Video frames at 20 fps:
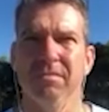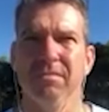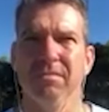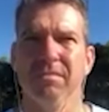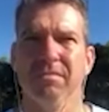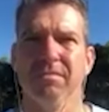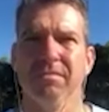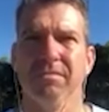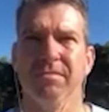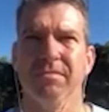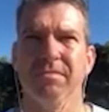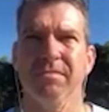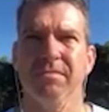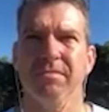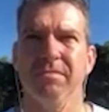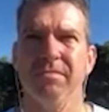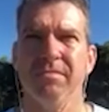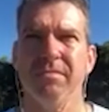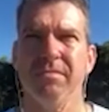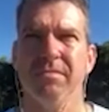
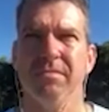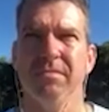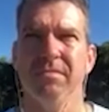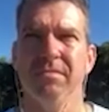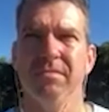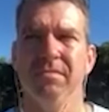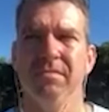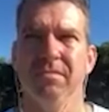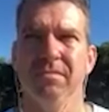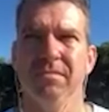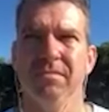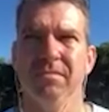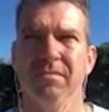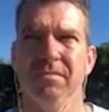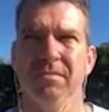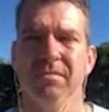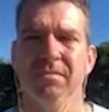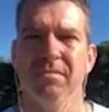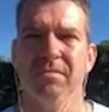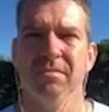
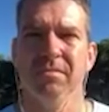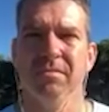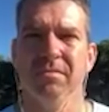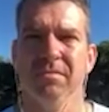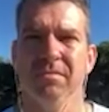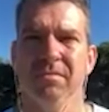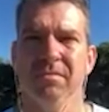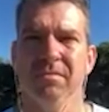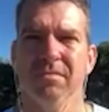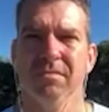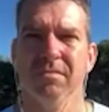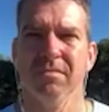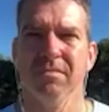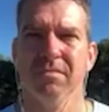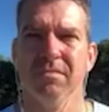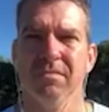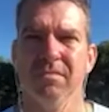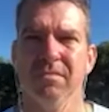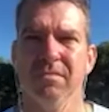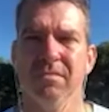
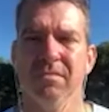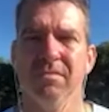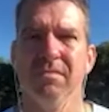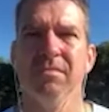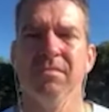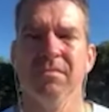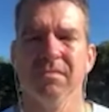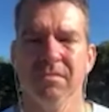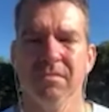This person isn't speaking.